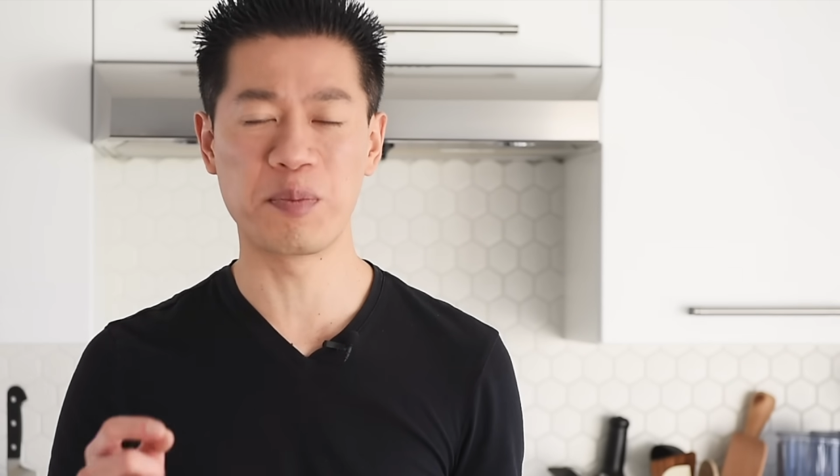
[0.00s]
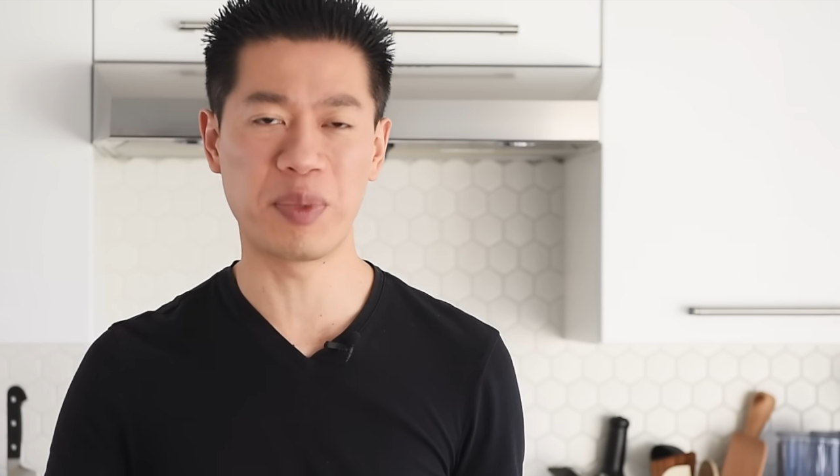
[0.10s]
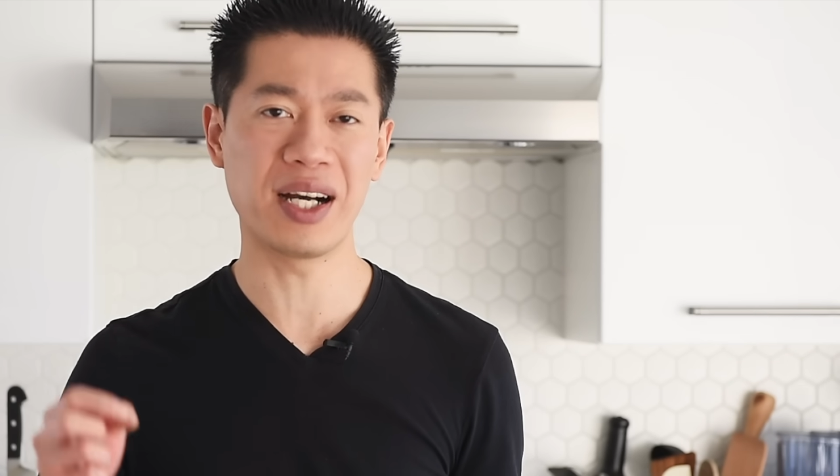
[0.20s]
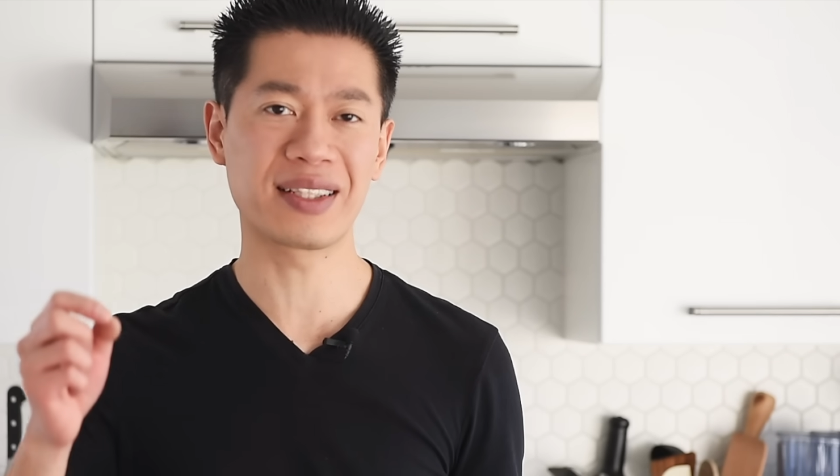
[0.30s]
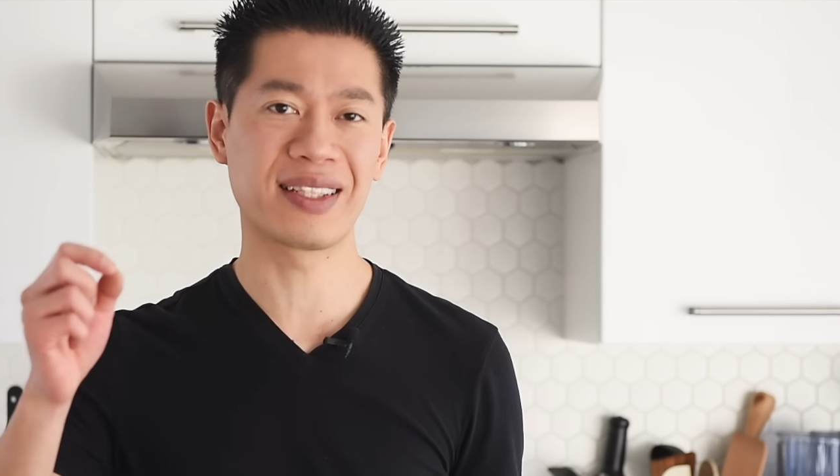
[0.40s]

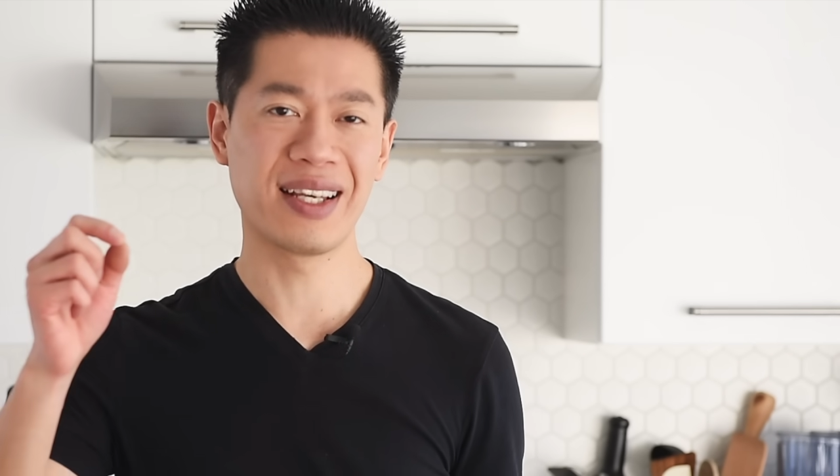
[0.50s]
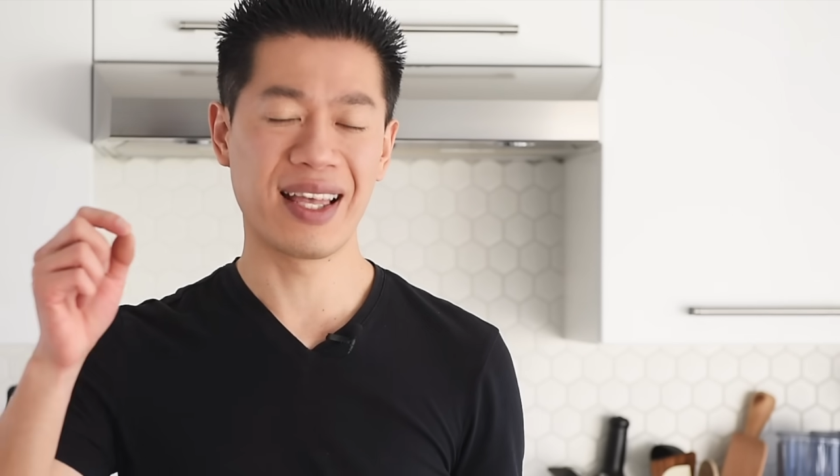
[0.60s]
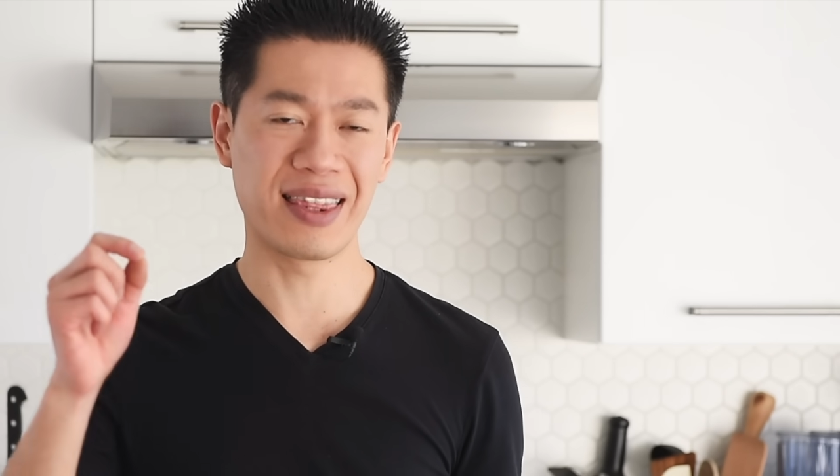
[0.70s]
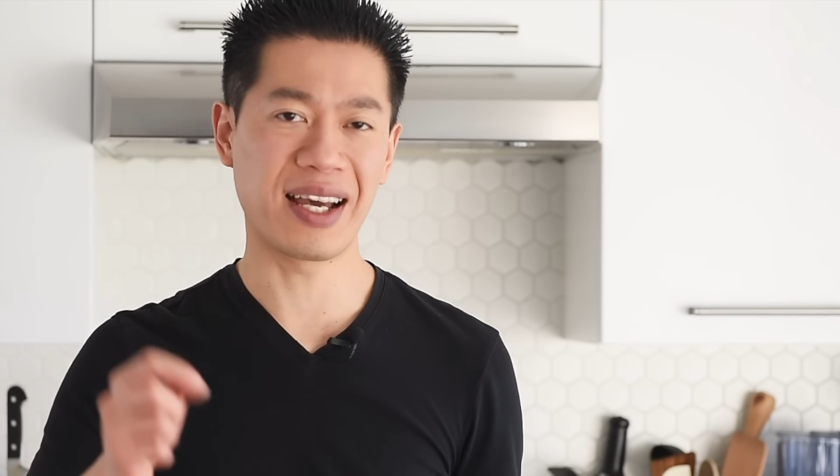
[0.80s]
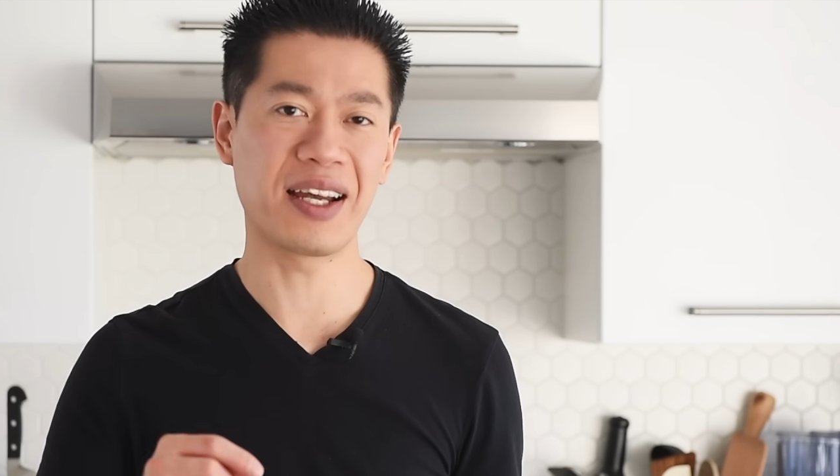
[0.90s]
but
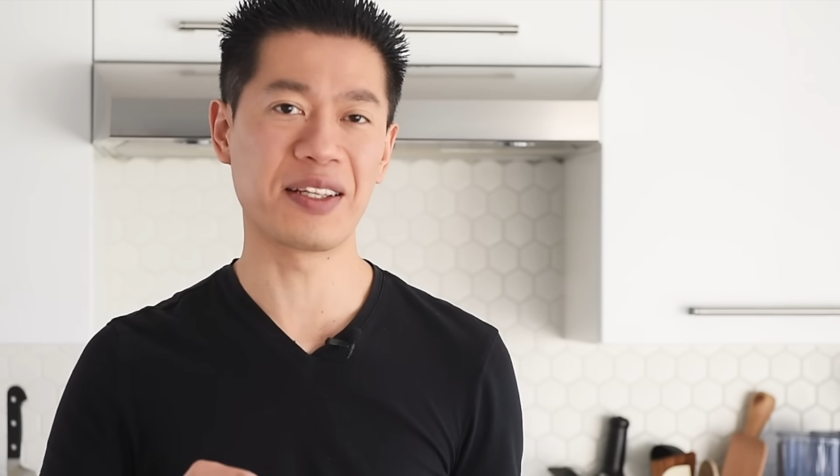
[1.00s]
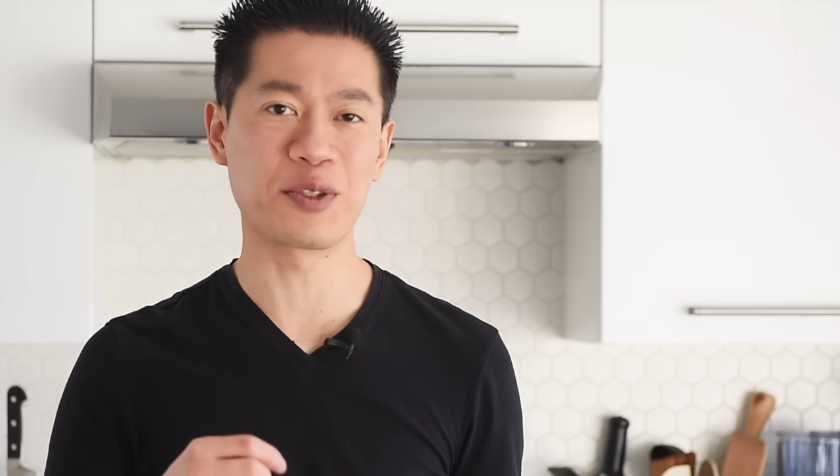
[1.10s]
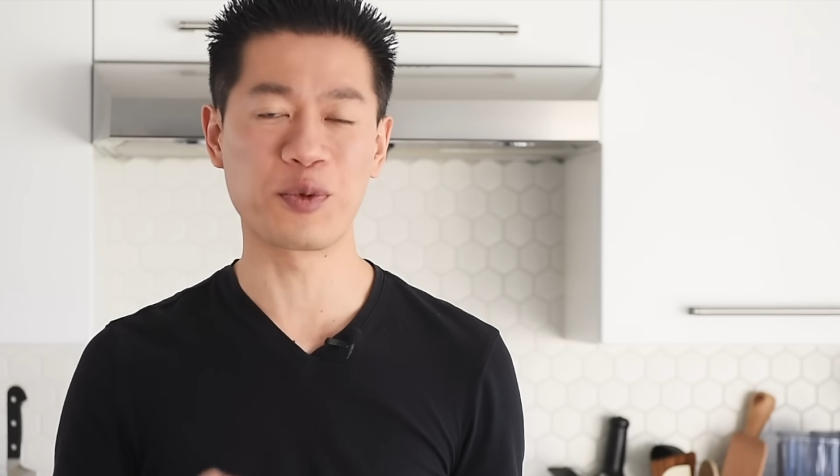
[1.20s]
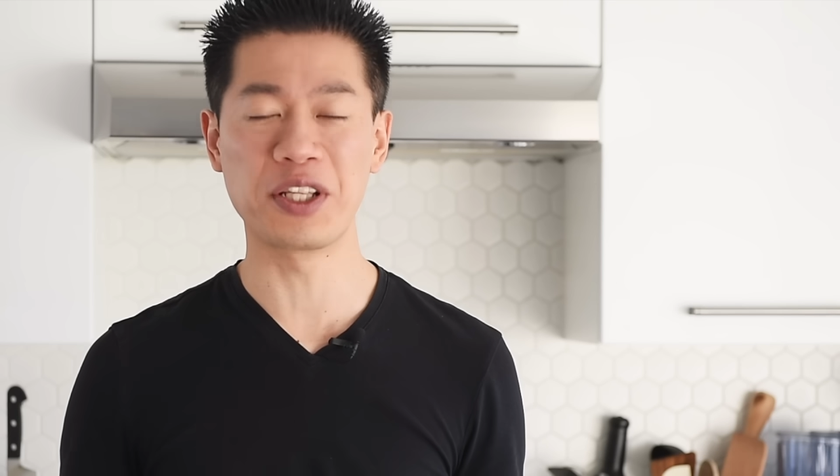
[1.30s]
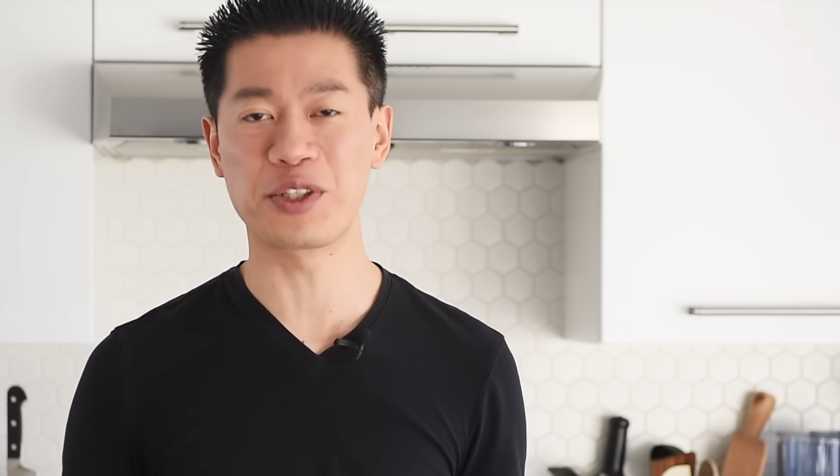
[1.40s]
that
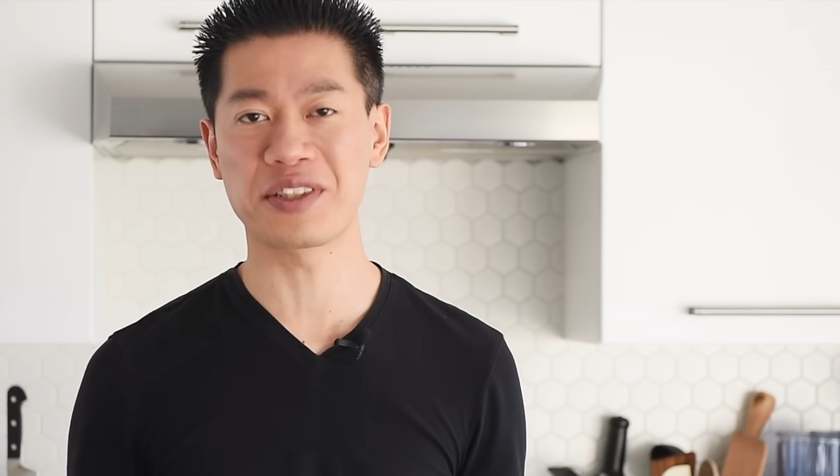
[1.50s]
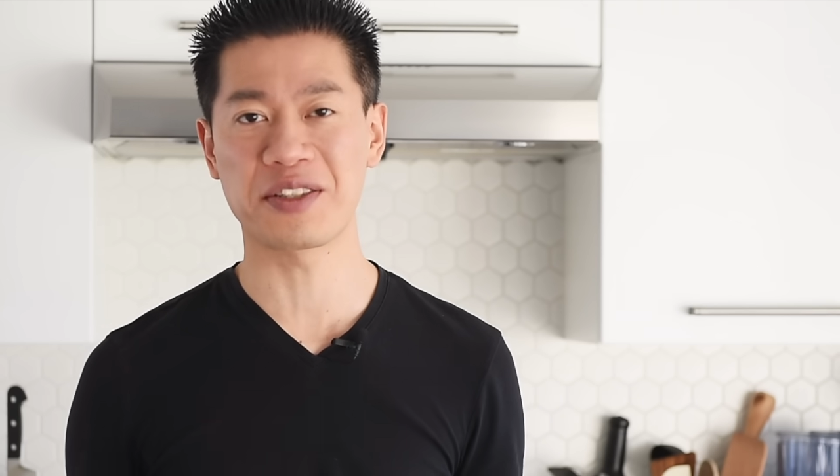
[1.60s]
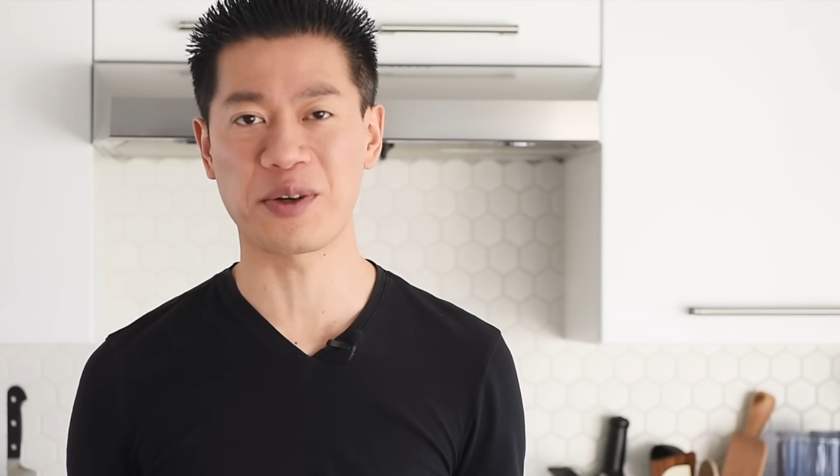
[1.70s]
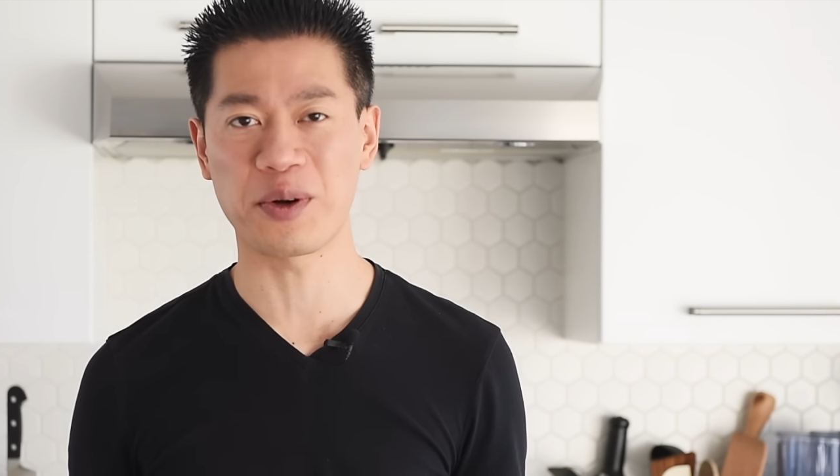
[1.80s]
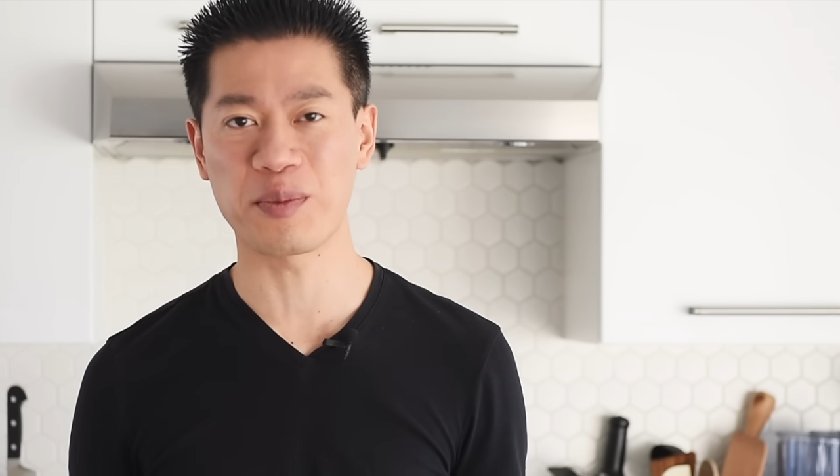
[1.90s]
is really just the
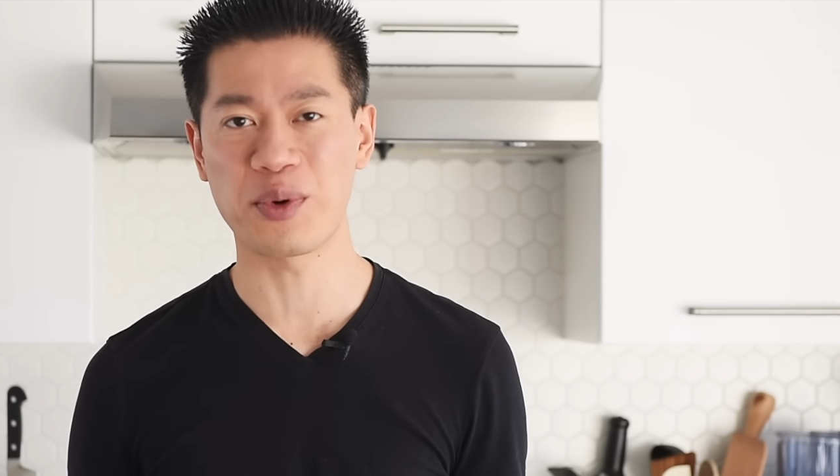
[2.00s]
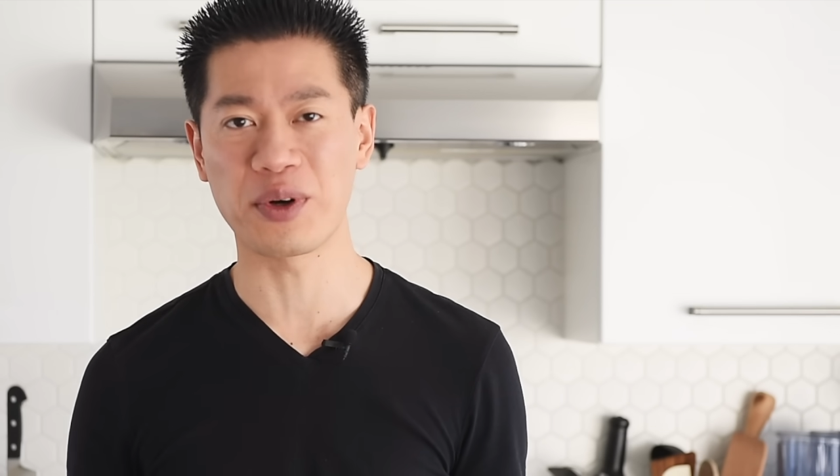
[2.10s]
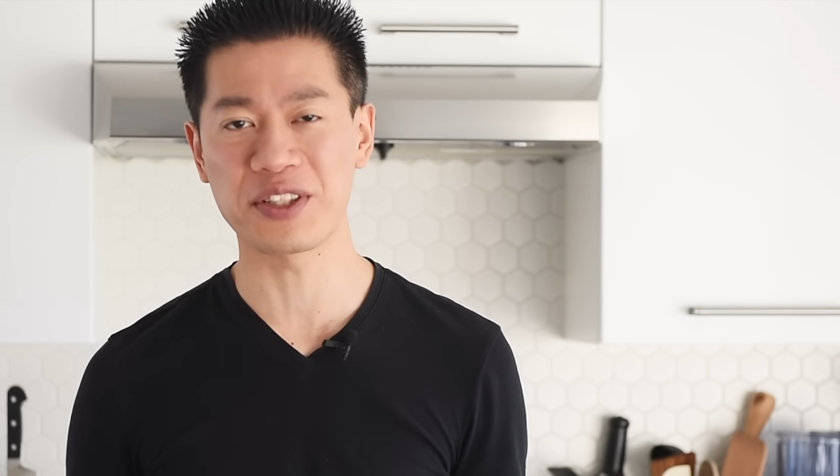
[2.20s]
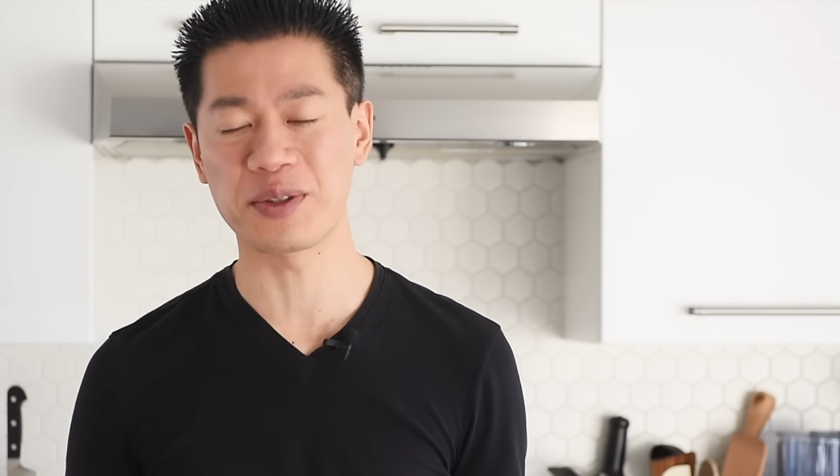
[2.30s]
starting point.